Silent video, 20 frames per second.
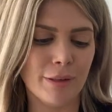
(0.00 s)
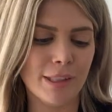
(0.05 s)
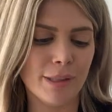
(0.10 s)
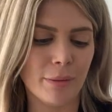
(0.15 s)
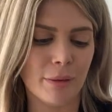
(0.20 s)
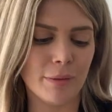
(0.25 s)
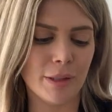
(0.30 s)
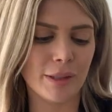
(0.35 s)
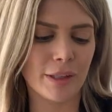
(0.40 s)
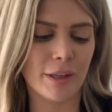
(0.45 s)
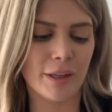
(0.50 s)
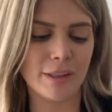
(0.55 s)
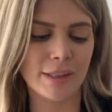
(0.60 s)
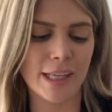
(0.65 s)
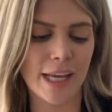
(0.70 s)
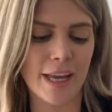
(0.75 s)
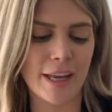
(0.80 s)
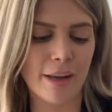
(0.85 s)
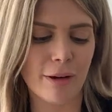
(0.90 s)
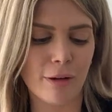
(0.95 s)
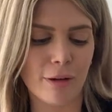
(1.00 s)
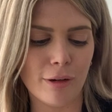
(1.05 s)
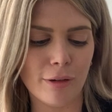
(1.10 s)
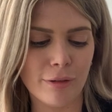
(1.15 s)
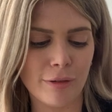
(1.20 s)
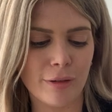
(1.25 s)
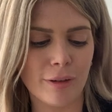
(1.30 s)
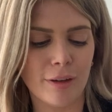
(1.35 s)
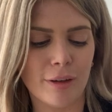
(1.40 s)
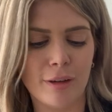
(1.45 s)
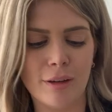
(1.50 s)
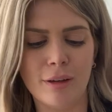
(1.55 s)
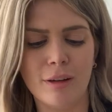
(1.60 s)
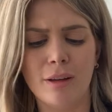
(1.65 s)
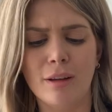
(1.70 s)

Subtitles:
so I'm just gonna take it off.